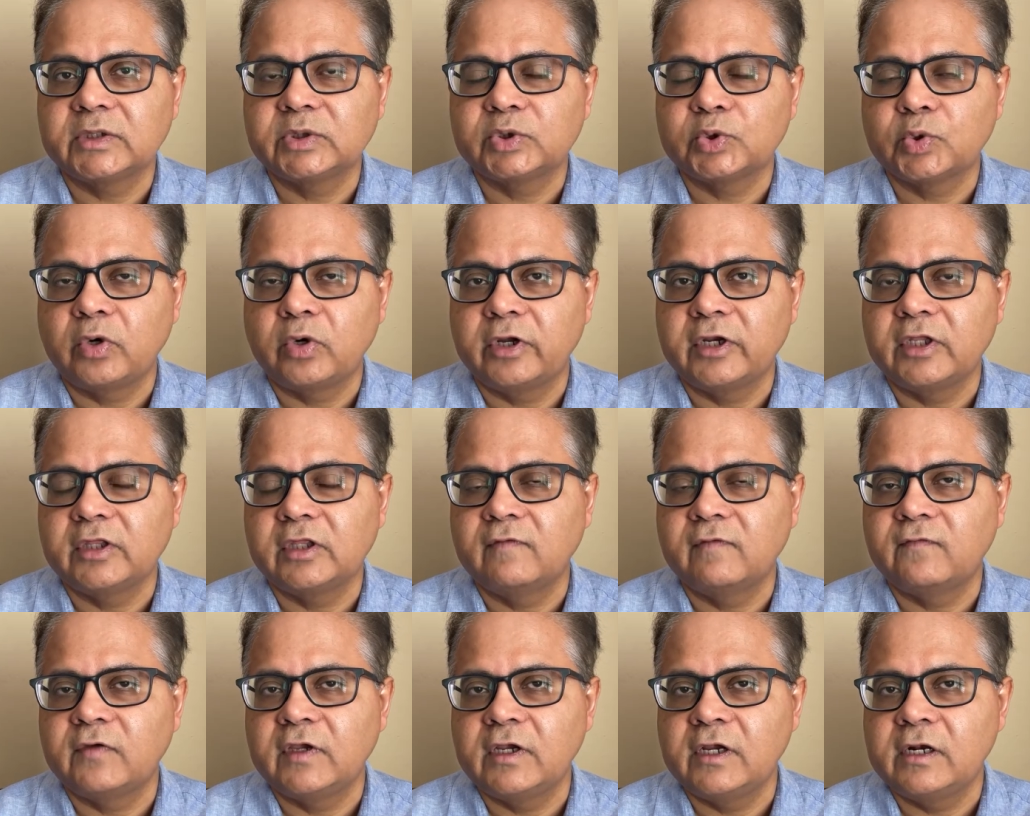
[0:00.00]
and so on in the
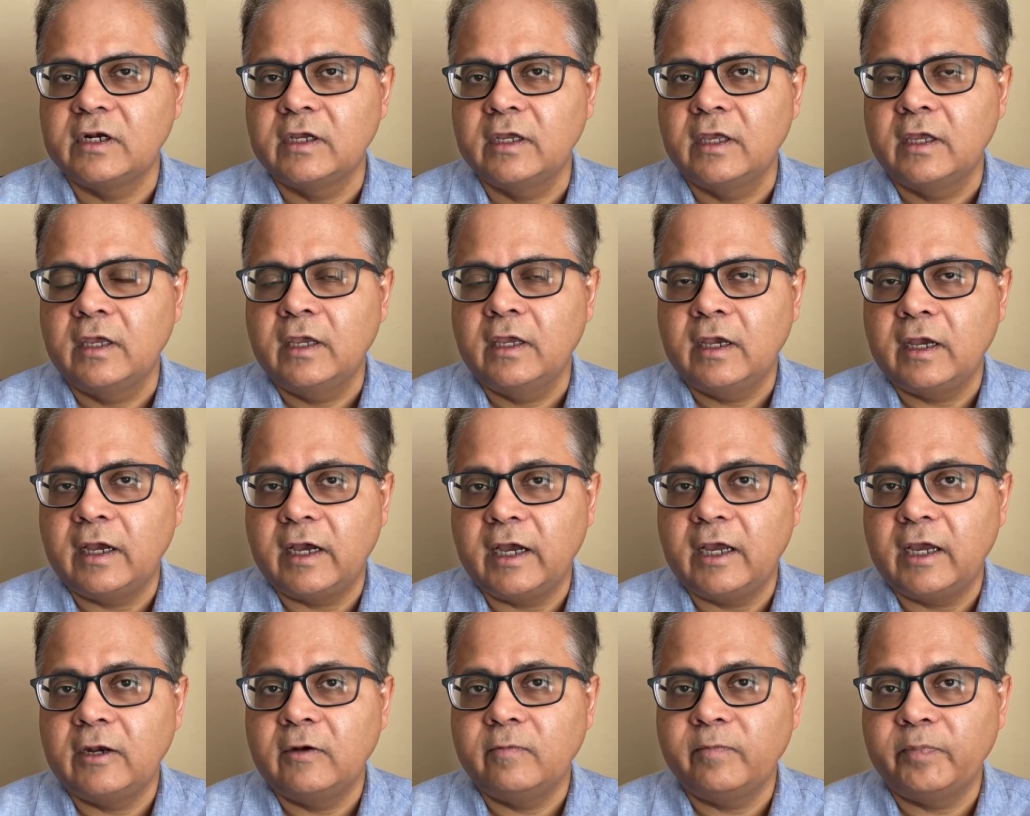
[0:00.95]
field.
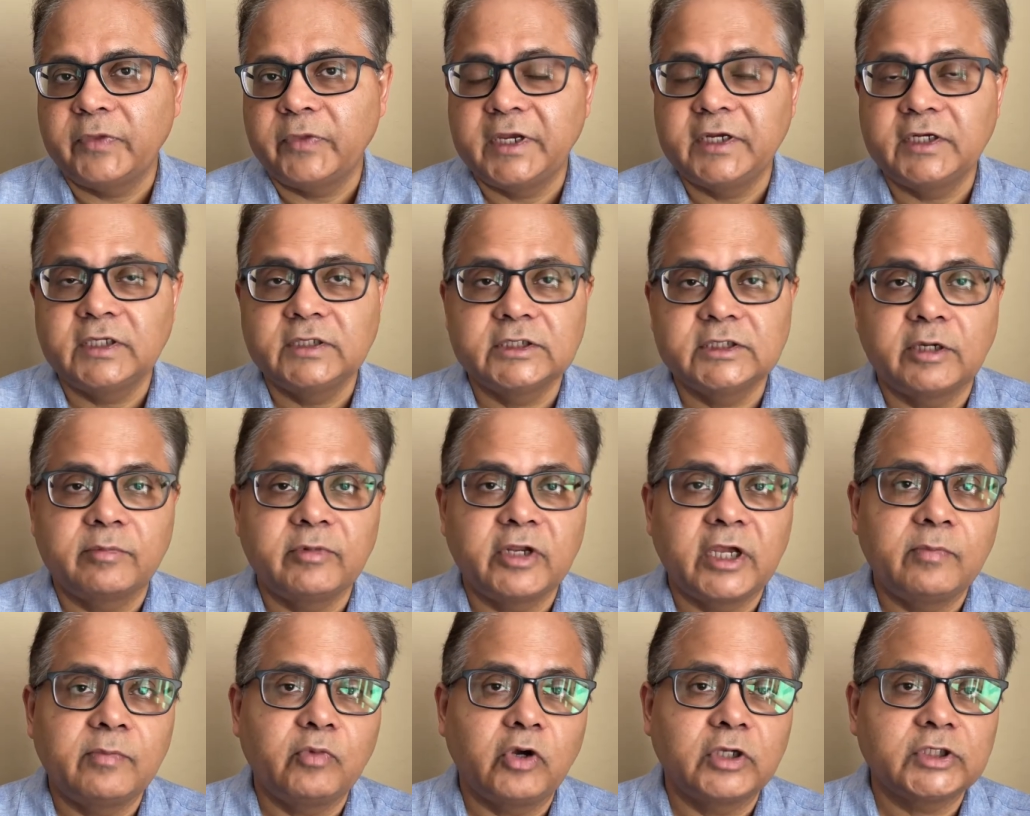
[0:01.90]
And it is
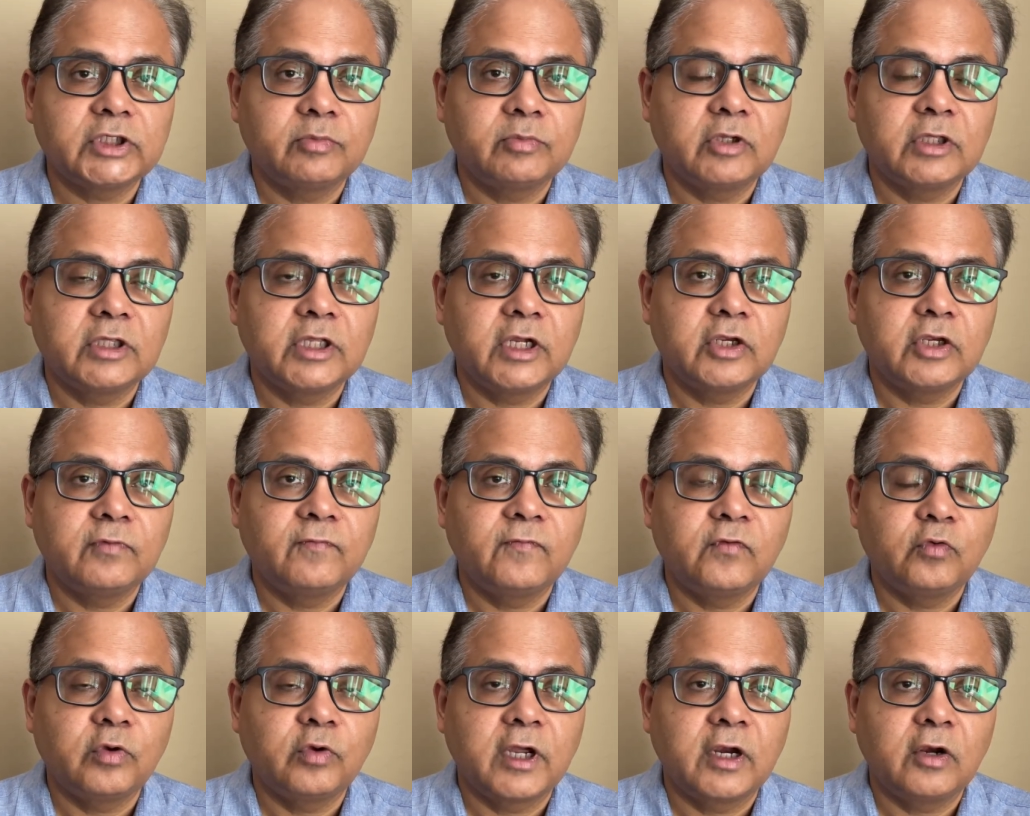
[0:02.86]
sometimes possible that if
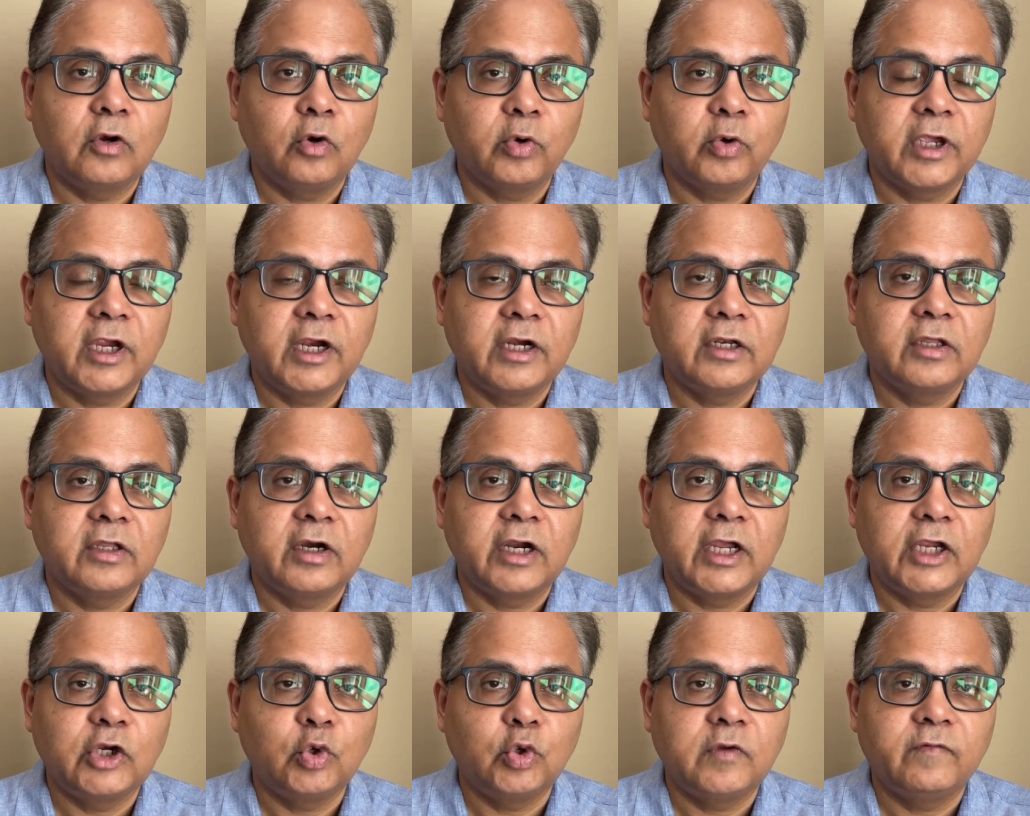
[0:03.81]
you can locate the
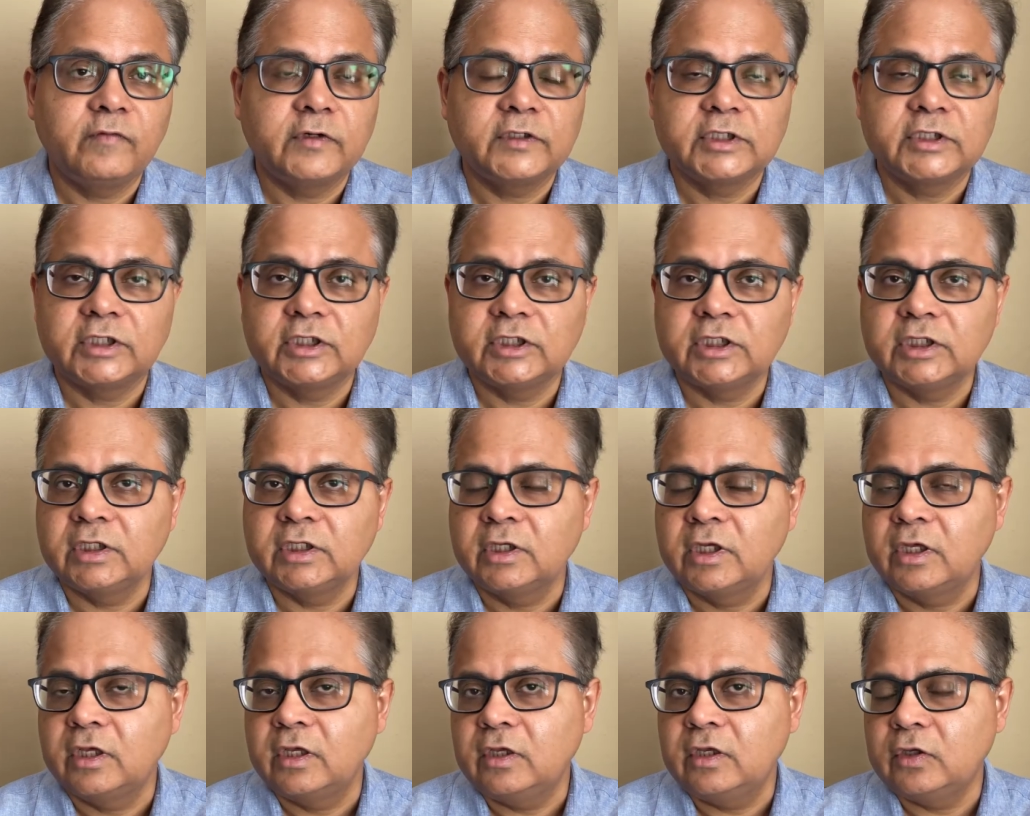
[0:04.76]
right university,
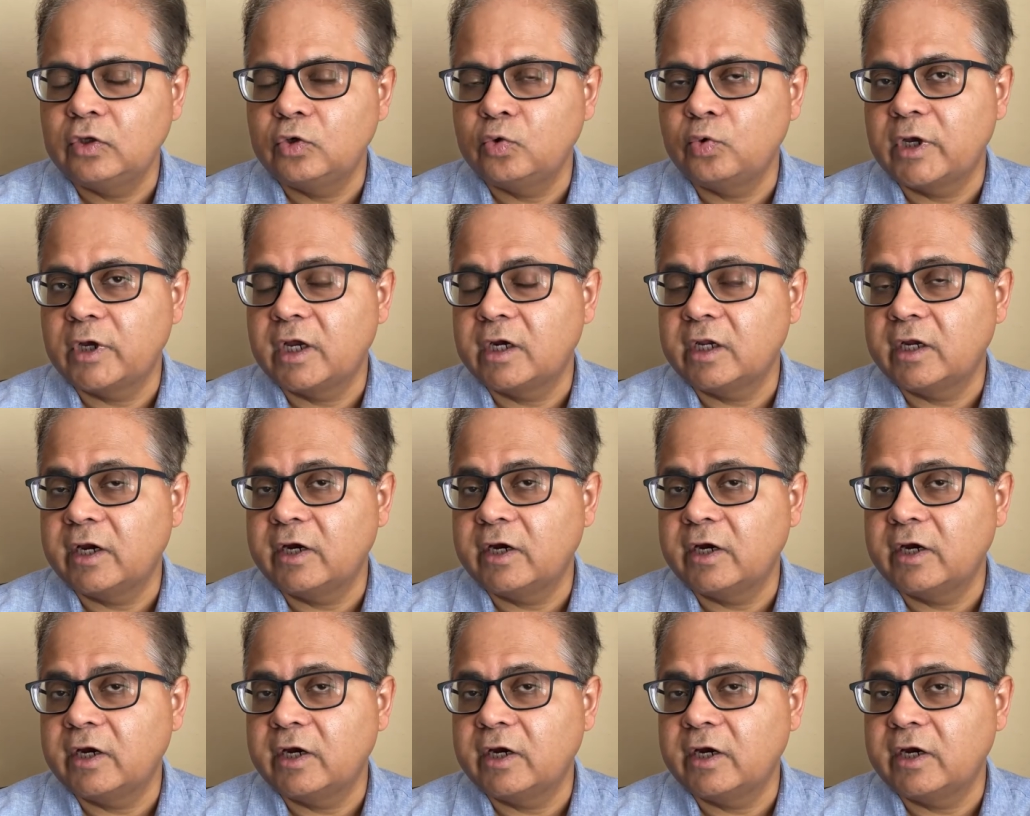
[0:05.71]
you can